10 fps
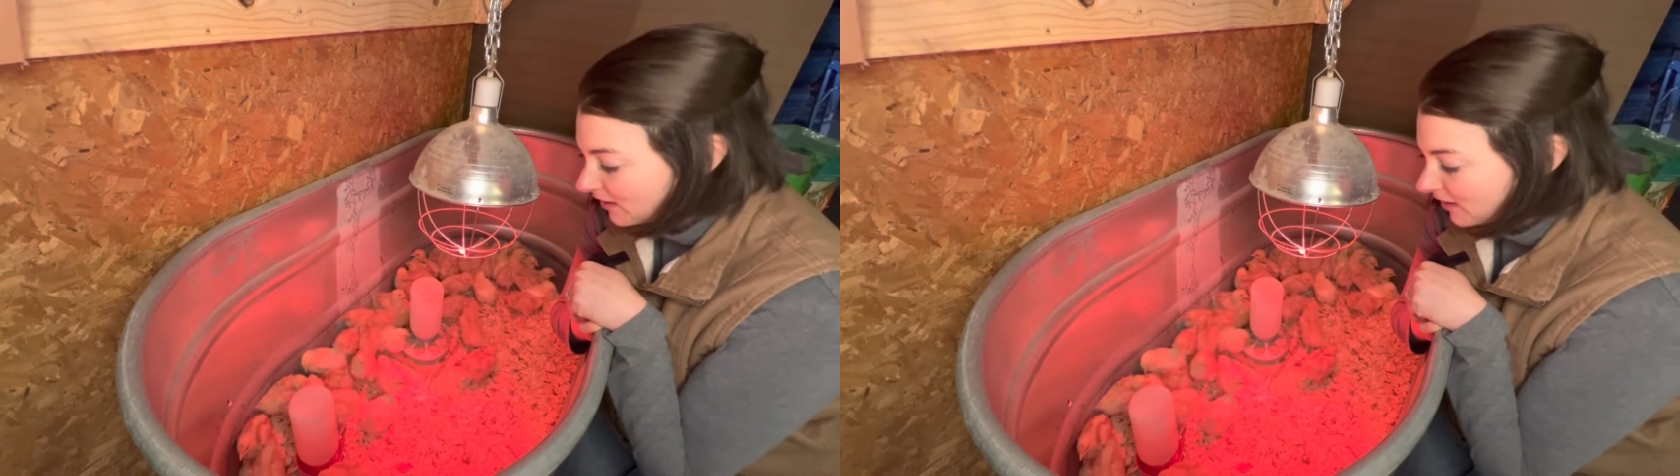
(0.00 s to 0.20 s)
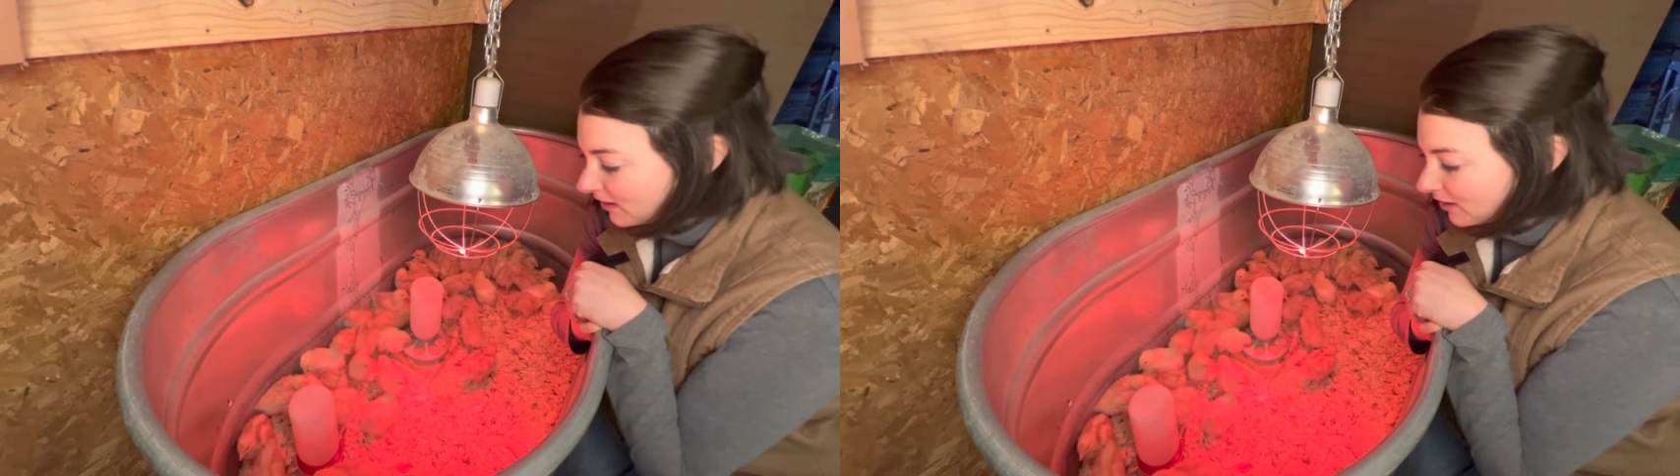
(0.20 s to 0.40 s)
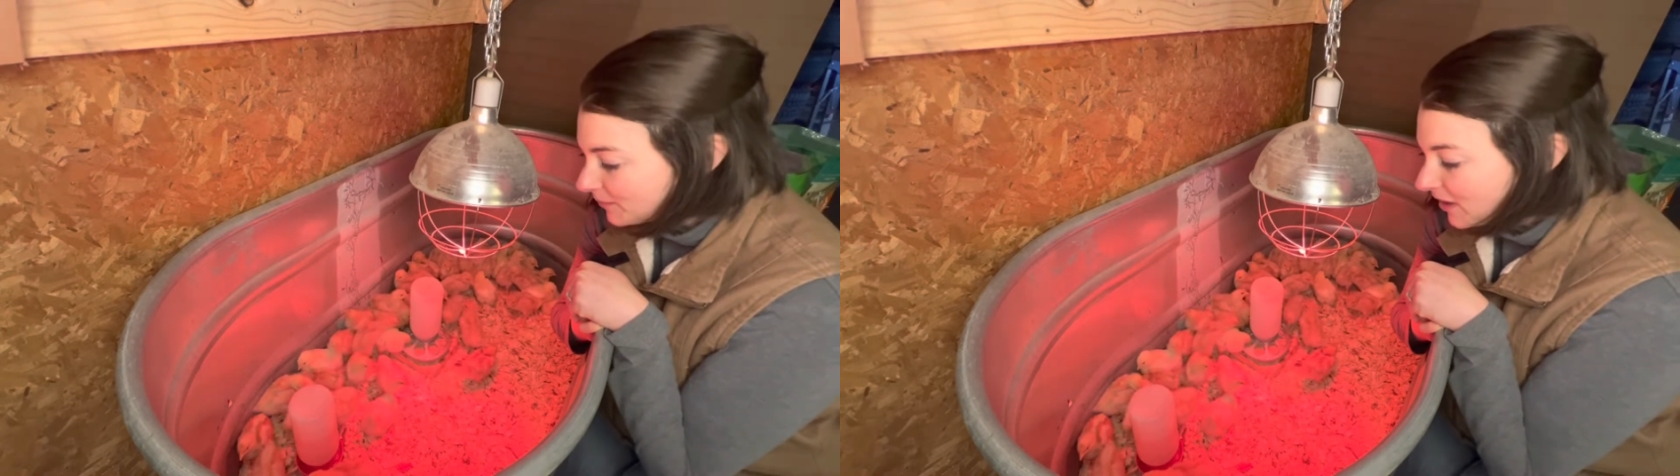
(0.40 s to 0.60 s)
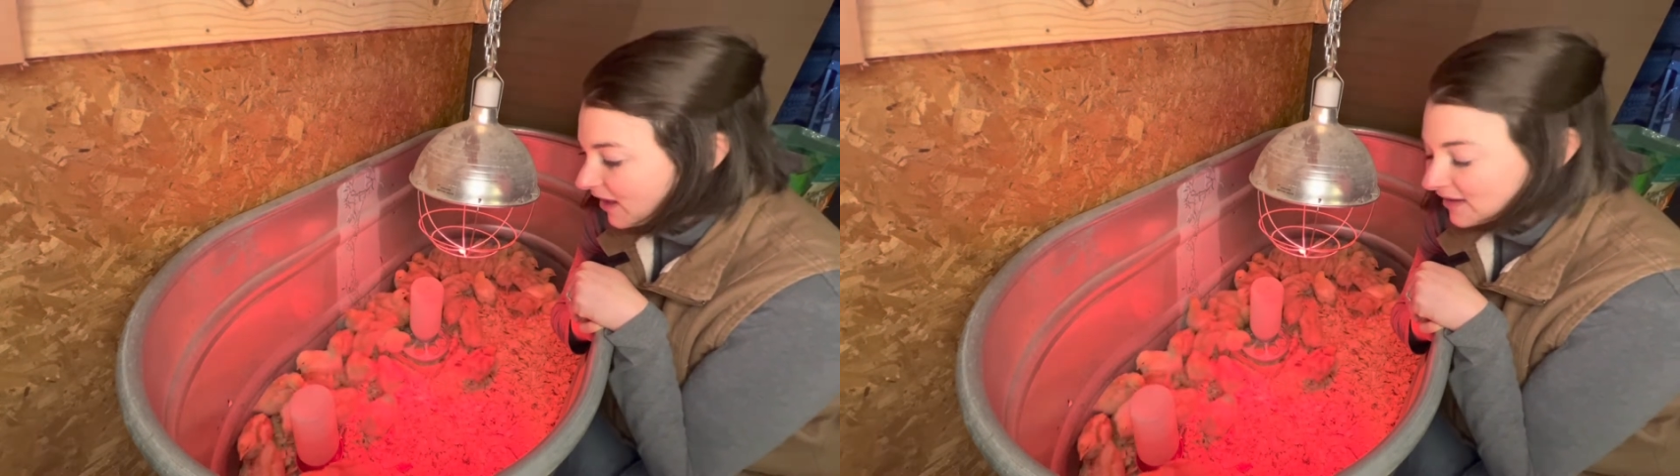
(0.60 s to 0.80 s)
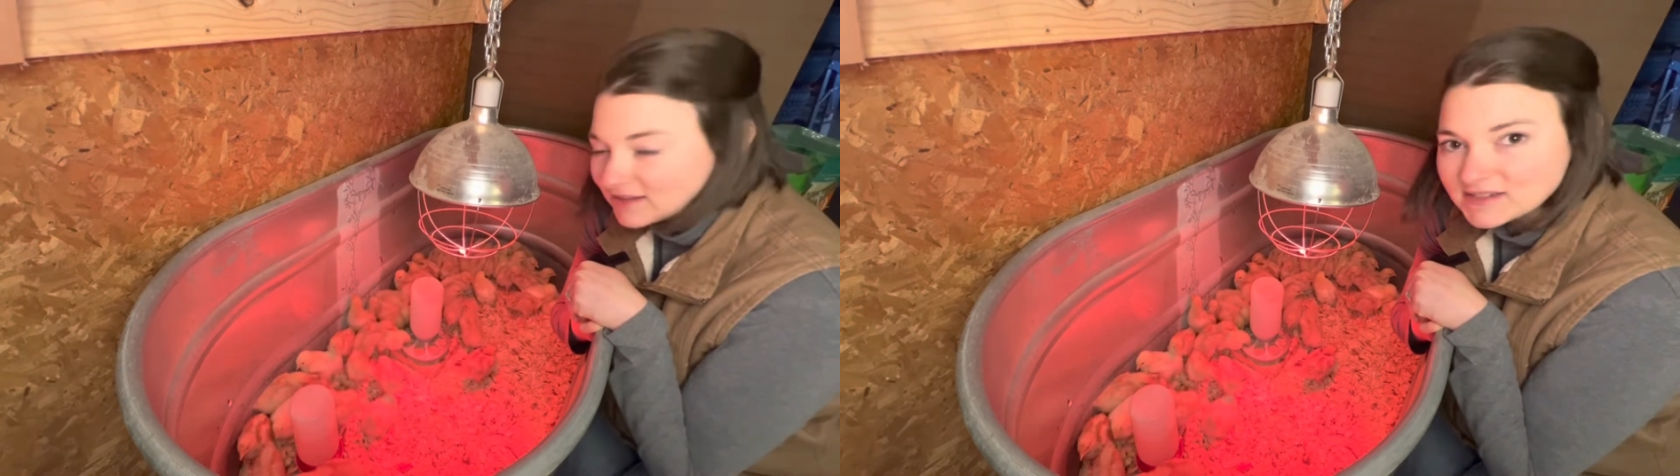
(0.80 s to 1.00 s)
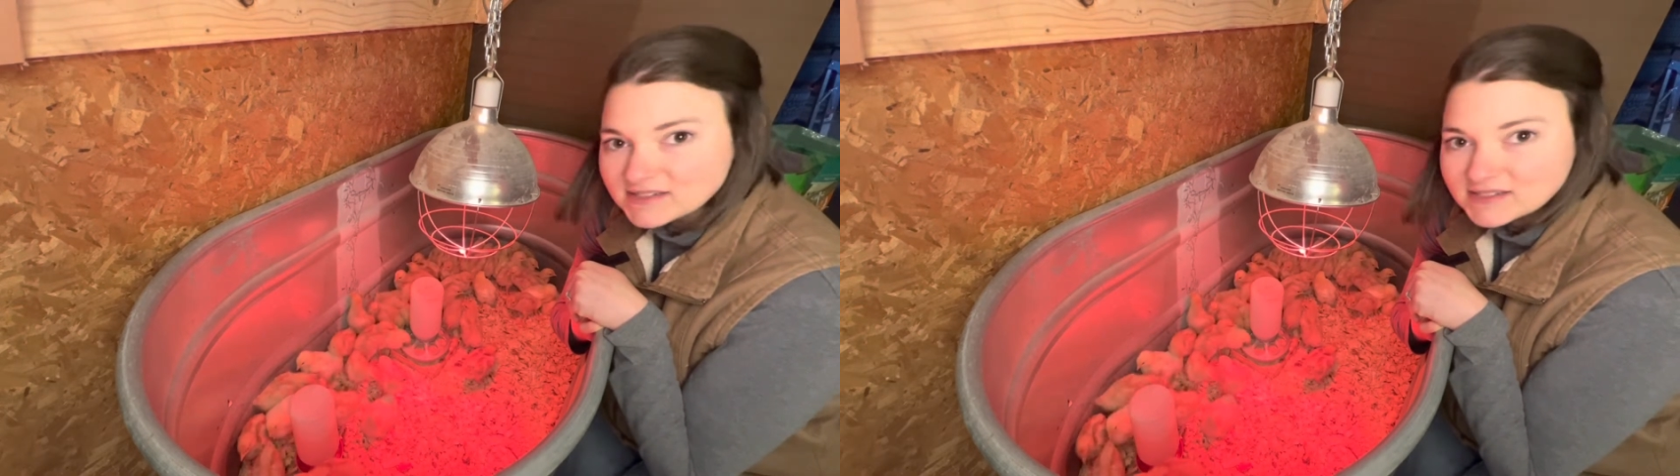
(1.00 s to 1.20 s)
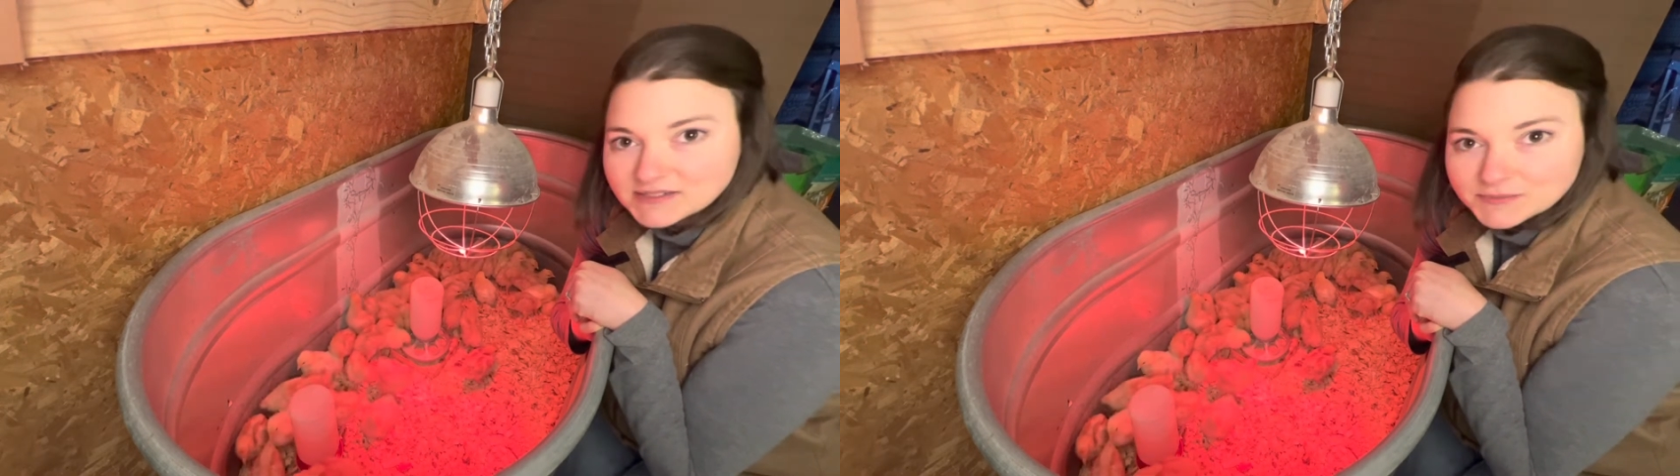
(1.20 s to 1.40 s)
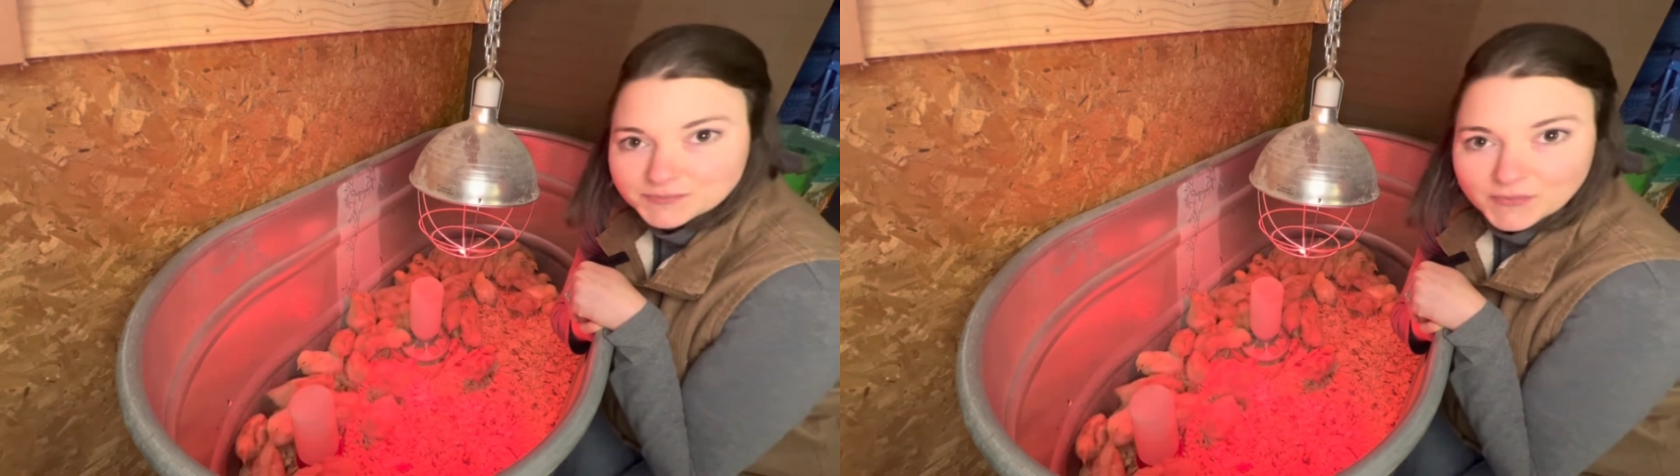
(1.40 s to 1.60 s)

at least